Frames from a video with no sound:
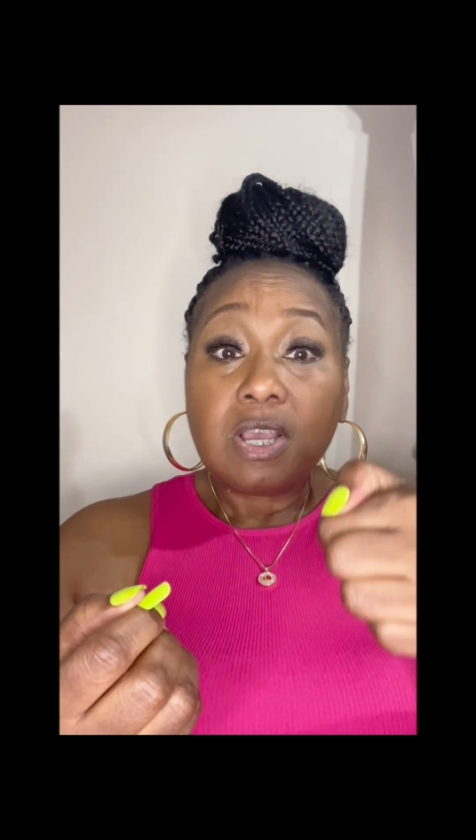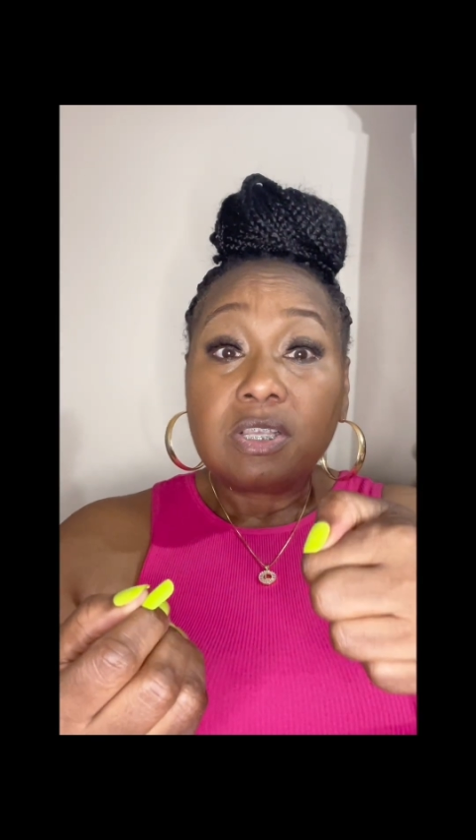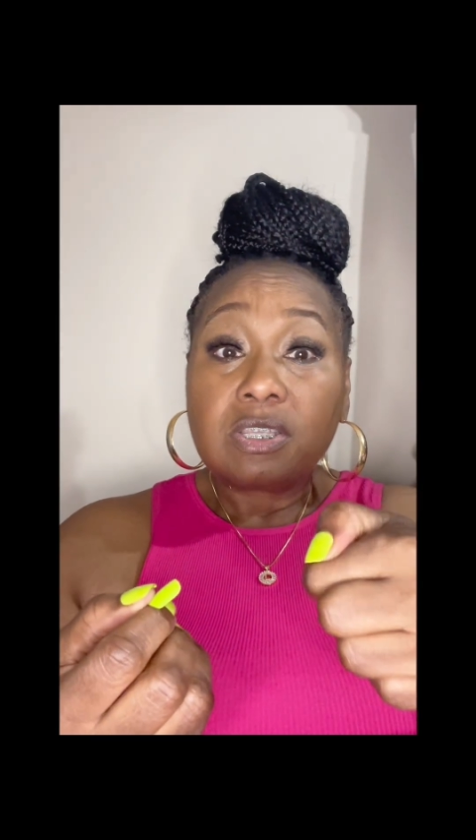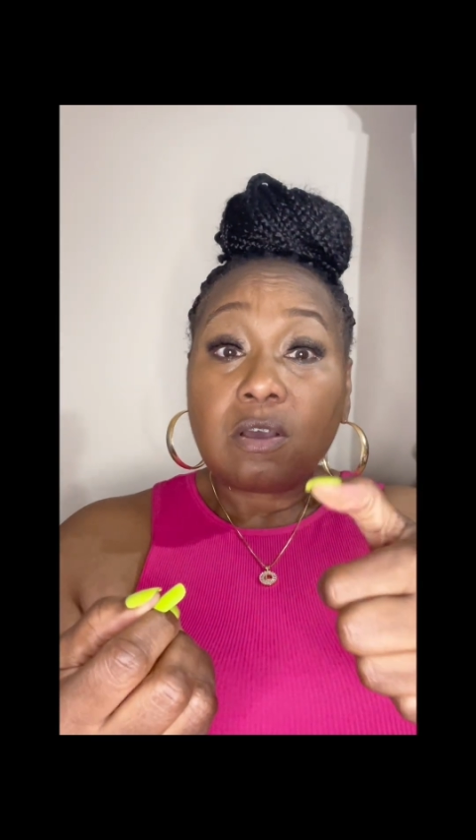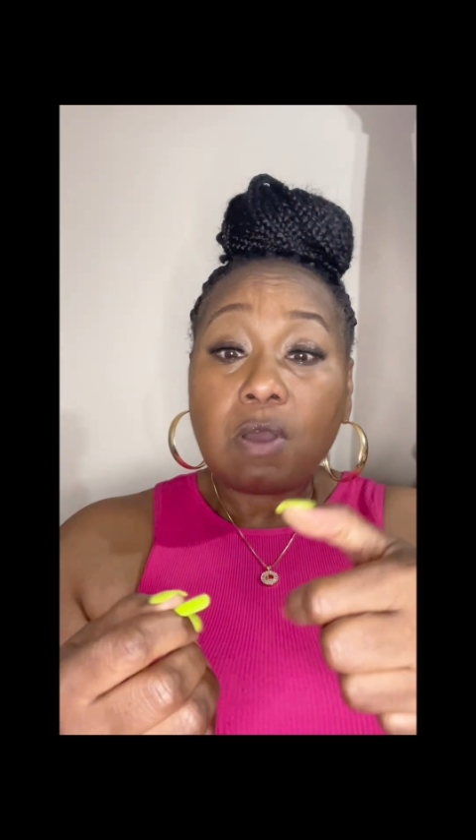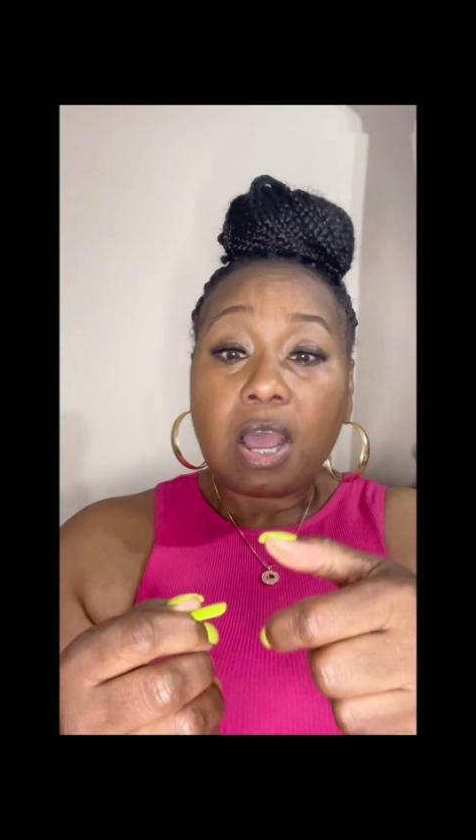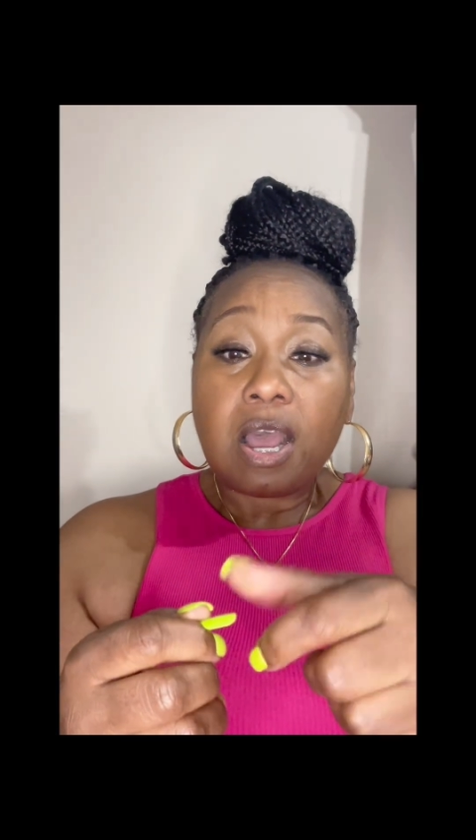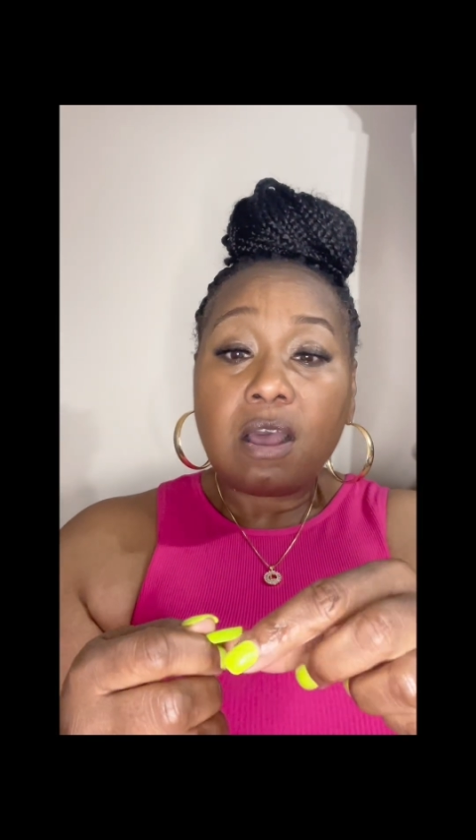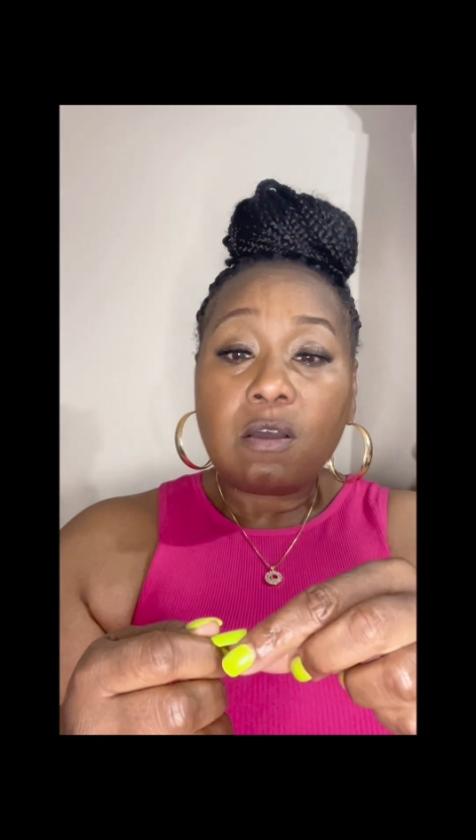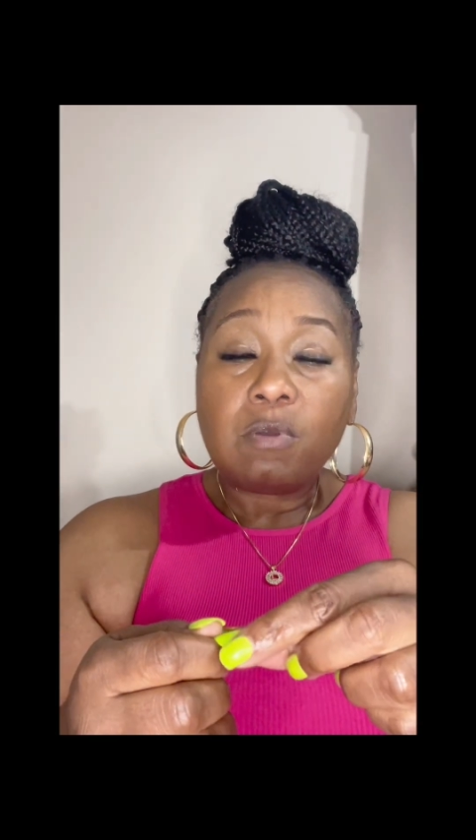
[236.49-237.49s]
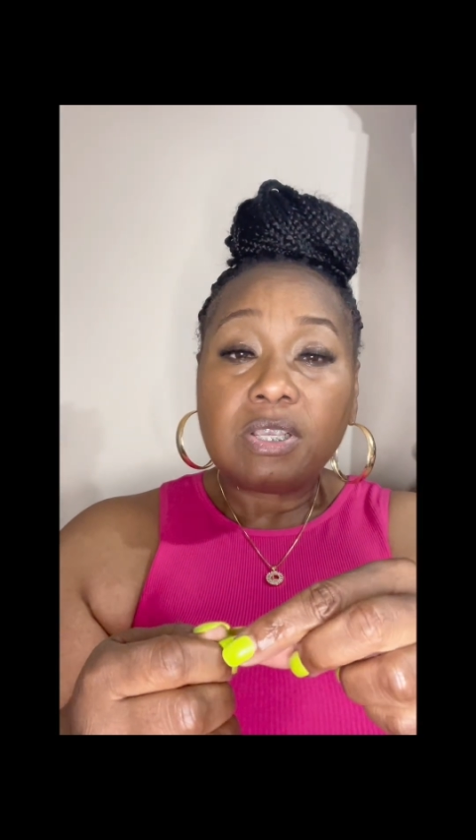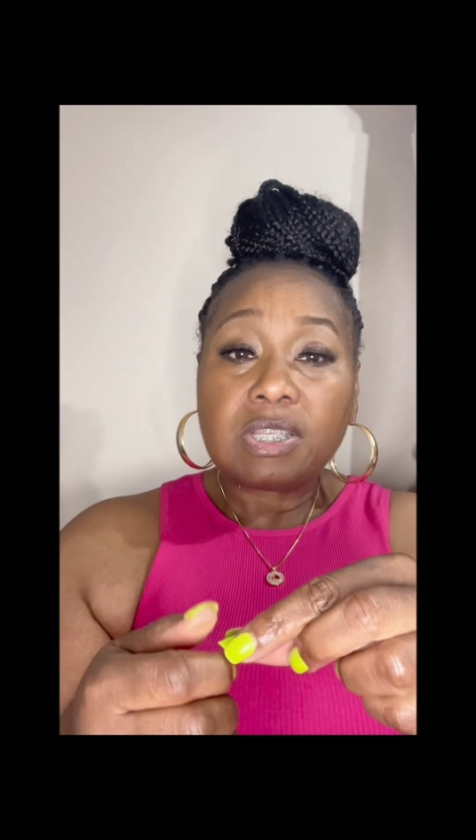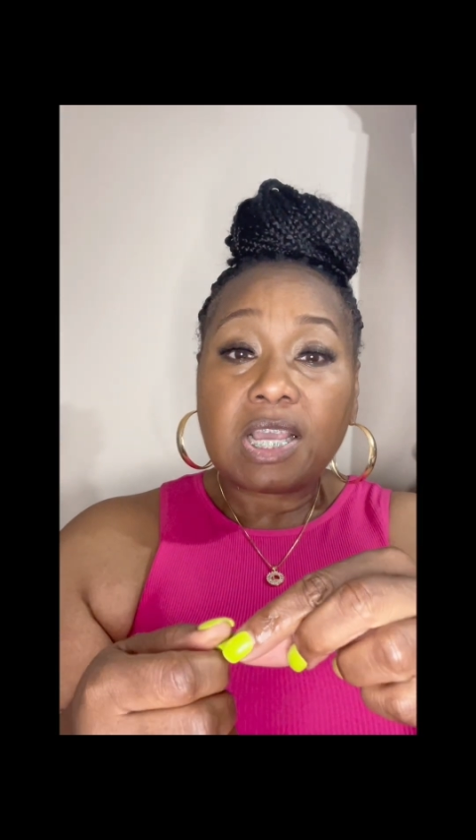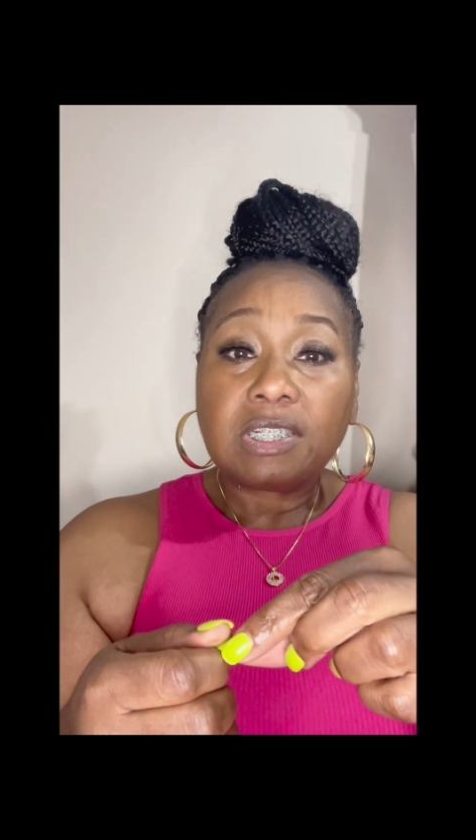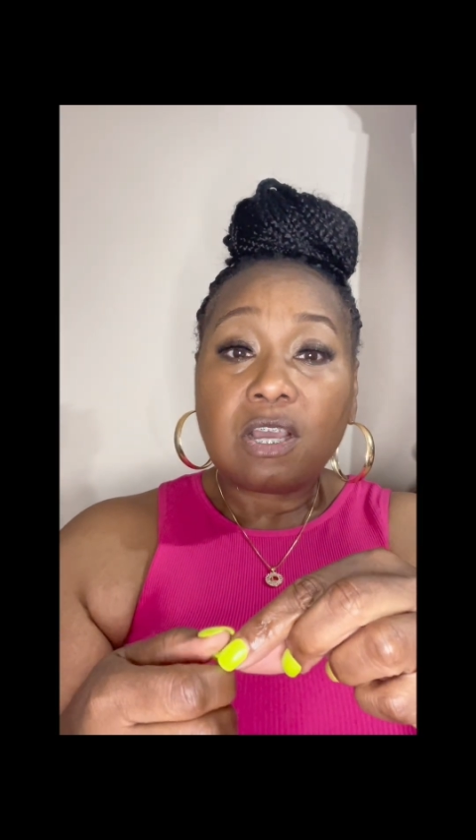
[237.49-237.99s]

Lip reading: So I always like